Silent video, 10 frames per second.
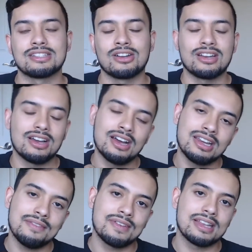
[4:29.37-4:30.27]
It's on an
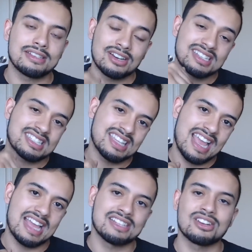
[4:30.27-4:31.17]
uneven, it's on a
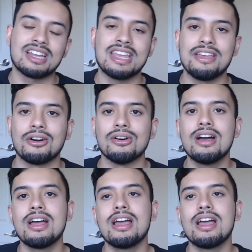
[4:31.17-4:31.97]
slant, it's on a hill.